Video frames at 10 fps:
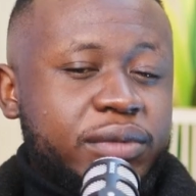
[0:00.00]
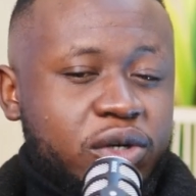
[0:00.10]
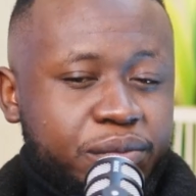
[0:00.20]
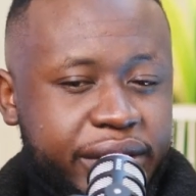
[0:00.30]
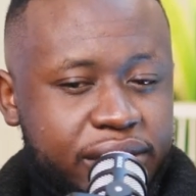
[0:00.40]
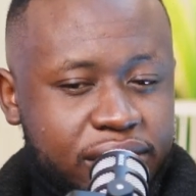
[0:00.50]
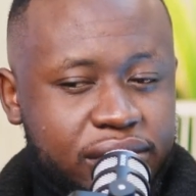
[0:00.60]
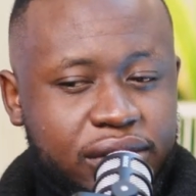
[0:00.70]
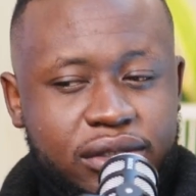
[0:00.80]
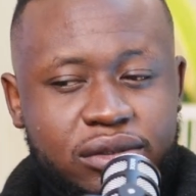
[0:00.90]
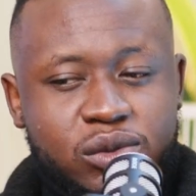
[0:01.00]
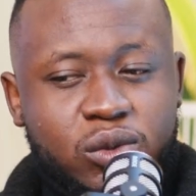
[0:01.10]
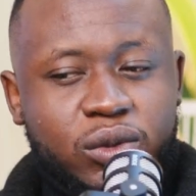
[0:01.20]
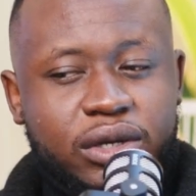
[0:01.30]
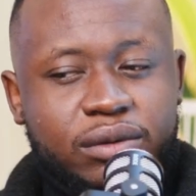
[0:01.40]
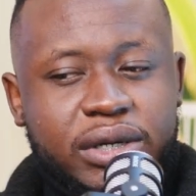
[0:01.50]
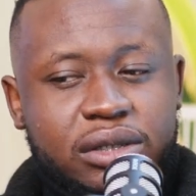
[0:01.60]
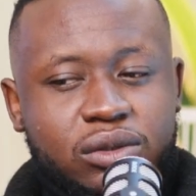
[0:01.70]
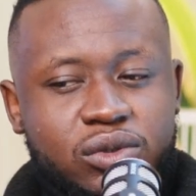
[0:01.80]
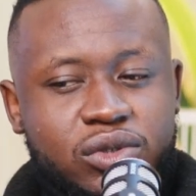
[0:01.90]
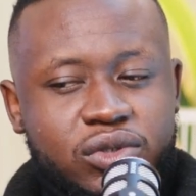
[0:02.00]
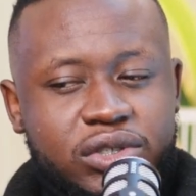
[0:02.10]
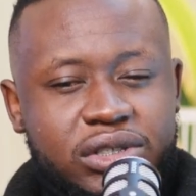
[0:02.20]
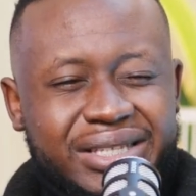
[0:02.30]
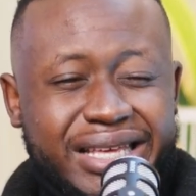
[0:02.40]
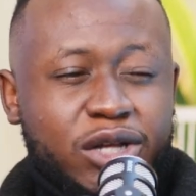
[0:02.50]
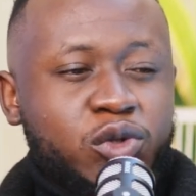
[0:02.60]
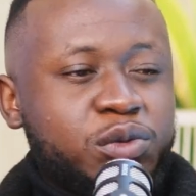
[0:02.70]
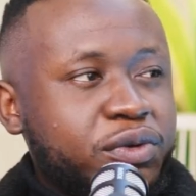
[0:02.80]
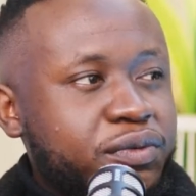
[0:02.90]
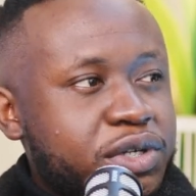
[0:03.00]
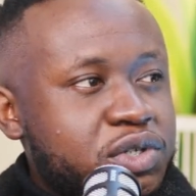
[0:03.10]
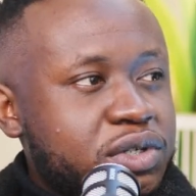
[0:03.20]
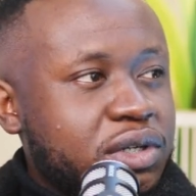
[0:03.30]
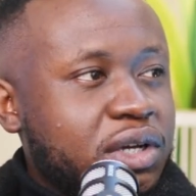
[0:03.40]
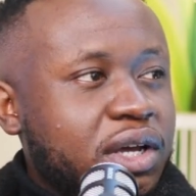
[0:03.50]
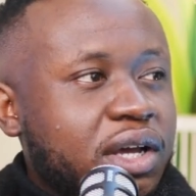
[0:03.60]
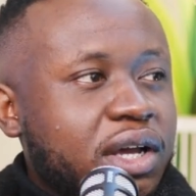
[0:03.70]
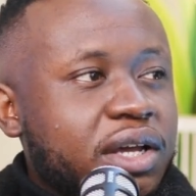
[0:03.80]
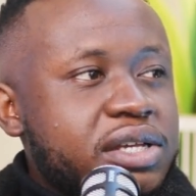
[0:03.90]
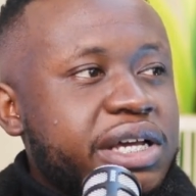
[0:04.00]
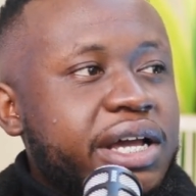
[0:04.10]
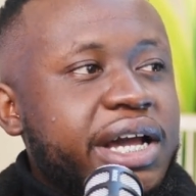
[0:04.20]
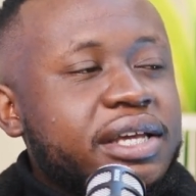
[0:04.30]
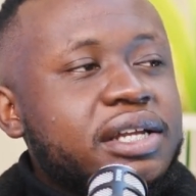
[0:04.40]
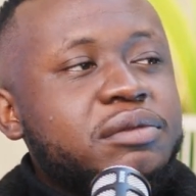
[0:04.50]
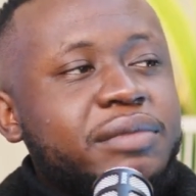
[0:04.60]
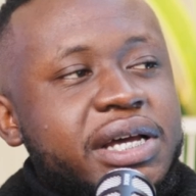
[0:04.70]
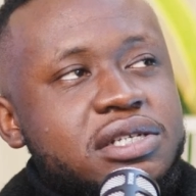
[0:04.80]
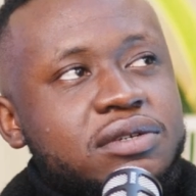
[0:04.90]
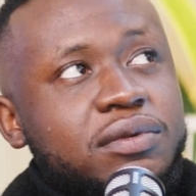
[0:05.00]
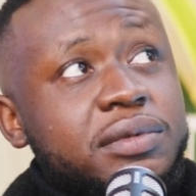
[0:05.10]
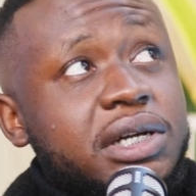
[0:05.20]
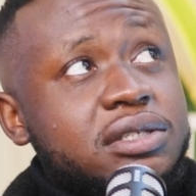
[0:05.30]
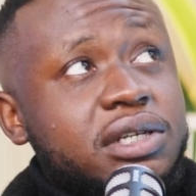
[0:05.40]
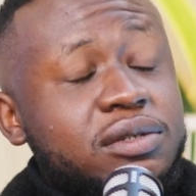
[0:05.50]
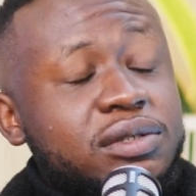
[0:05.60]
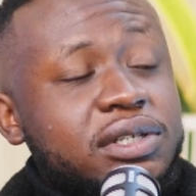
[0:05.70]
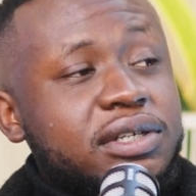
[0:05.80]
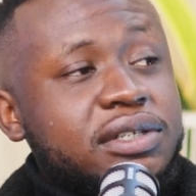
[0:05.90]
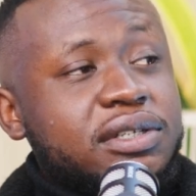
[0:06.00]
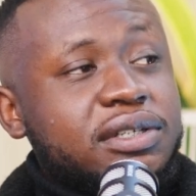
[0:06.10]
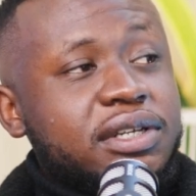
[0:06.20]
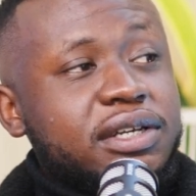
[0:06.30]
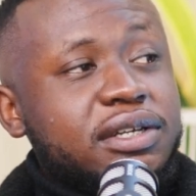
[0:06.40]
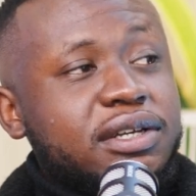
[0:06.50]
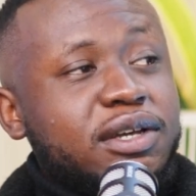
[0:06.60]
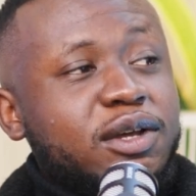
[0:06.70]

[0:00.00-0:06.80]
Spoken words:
about men and talking about also just the health profession, because I can imagine from the outside looking in, like